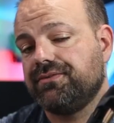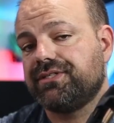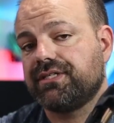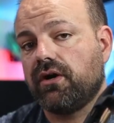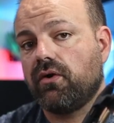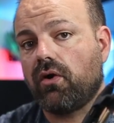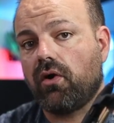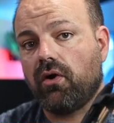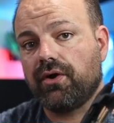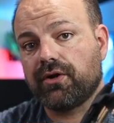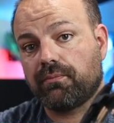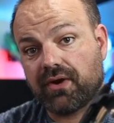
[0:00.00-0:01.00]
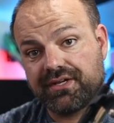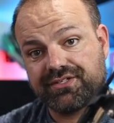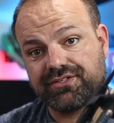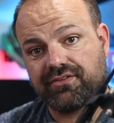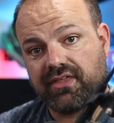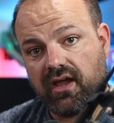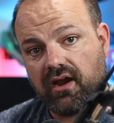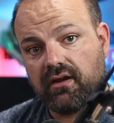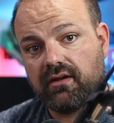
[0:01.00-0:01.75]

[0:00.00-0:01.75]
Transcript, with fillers: So all your prices are there.